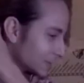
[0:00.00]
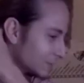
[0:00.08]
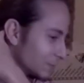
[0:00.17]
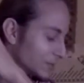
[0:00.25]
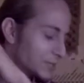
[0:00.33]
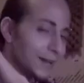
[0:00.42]

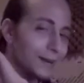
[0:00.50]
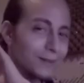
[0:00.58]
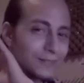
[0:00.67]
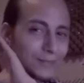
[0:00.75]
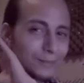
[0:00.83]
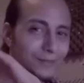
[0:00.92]
But shout
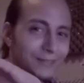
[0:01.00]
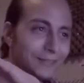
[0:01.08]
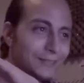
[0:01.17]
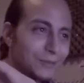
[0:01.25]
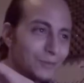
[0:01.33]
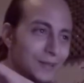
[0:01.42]
out to the
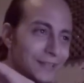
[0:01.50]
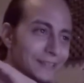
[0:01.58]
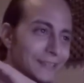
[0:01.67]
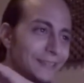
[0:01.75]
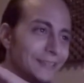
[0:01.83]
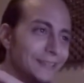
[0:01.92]
playlist who made
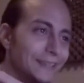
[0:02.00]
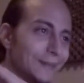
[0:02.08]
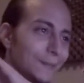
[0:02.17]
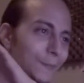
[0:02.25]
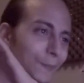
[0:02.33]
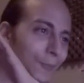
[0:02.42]
it.
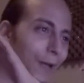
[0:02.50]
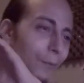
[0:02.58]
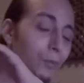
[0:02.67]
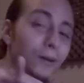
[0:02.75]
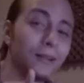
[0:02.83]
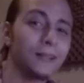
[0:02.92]
I'll
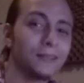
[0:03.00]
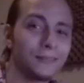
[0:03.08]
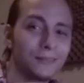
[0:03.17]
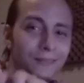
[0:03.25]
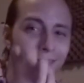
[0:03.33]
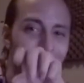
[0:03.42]
put it
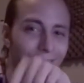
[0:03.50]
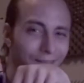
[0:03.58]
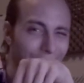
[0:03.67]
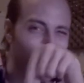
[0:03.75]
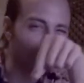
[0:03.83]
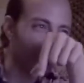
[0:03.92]
in the
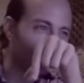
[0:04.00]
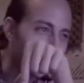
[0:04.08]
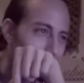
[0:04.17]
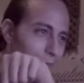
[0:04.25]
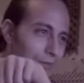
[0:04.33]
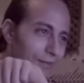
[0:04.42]
thing
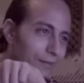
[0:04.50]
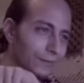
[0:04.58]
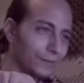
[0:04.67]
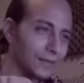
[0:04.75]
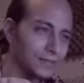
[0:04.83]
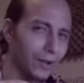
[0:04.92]
below.
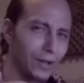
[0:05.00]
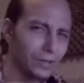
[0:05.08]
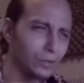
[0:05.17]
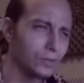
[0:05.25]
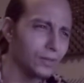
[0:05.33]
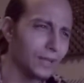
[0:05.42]
That's how I
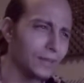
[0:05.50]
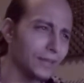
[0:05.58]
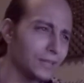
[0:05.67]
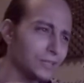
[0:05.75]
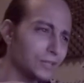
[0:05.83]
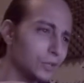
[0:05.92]
do it. I think
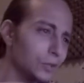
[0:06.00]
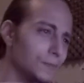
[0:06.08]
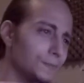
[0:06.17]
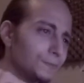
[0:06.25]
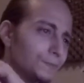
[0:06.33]
I should do it.